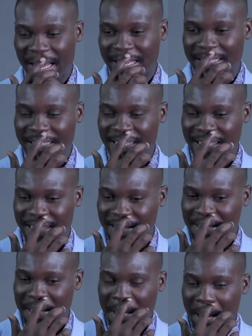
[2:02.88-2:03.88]
I
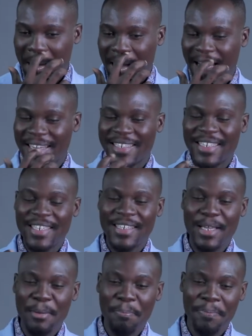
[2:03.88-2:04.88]
did a
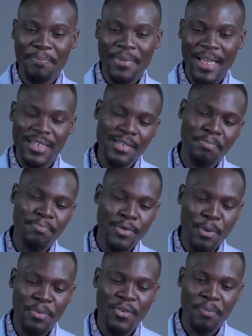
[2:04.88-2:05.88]

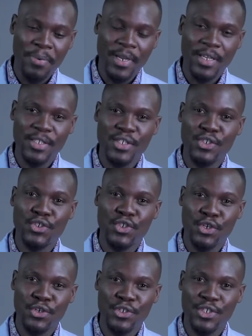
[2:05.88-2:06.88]
couple of plays in
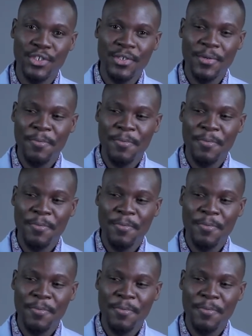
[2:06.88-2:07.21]
church.